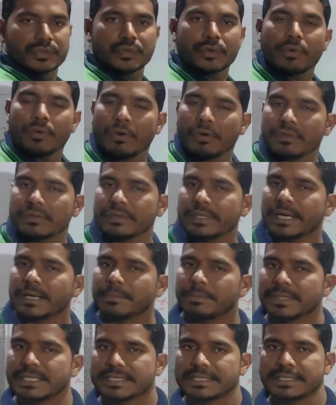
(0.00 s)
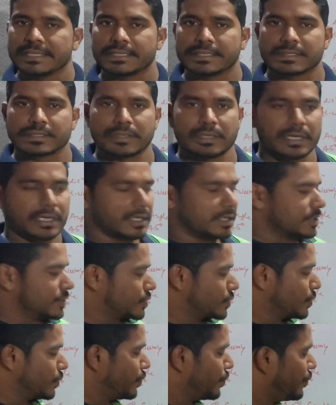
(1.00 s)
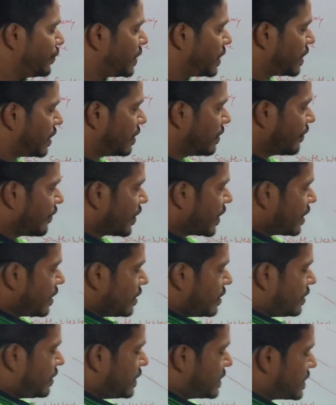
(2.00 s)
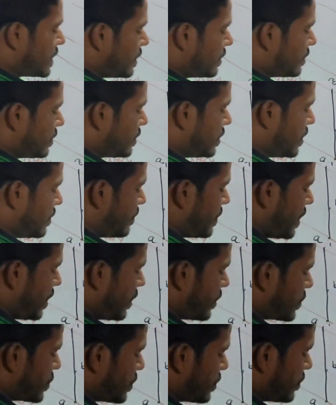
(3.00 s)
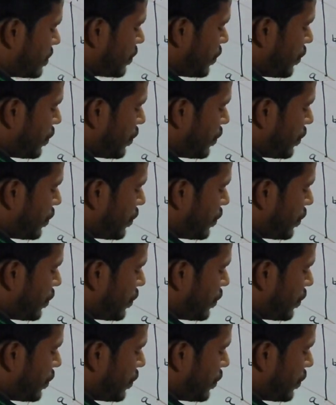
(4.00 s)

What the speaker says: So on that basis, so we can decide the deep direction.